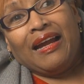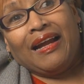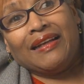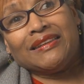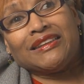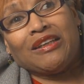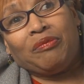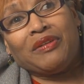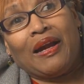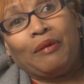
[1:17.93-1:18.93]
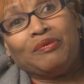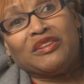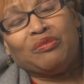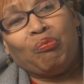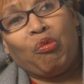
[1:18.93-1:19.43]
and
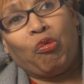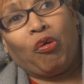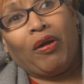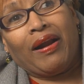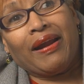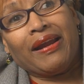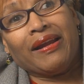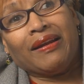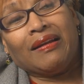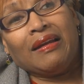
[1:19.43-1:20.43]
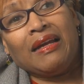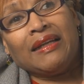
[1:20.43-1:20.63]
sometimes more in a